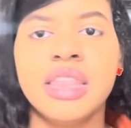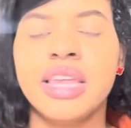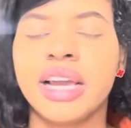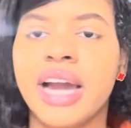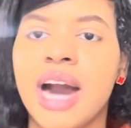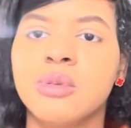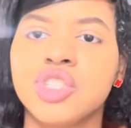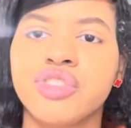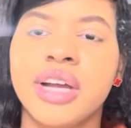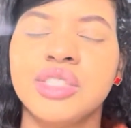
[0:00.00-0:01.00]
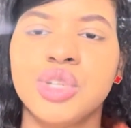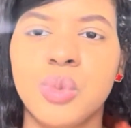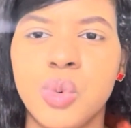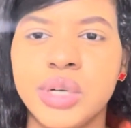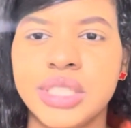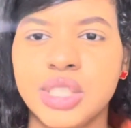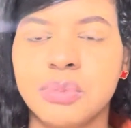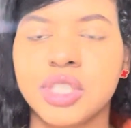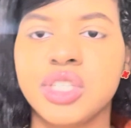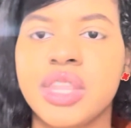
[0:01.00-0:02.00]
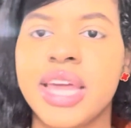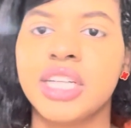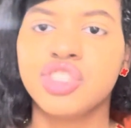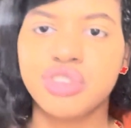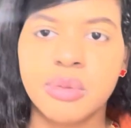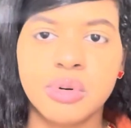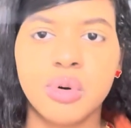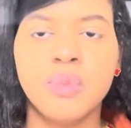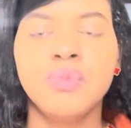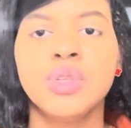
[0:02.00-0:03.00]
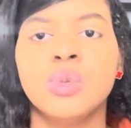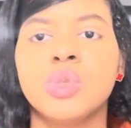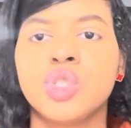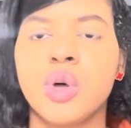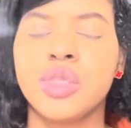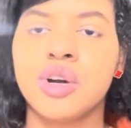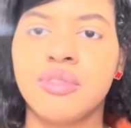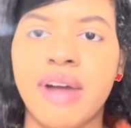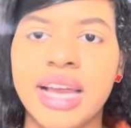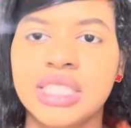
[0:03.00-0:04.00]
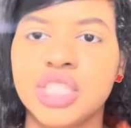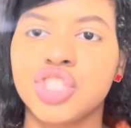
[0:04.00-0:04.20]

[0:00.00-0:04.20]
that God was trying to warn this person that trouble was on the horizon.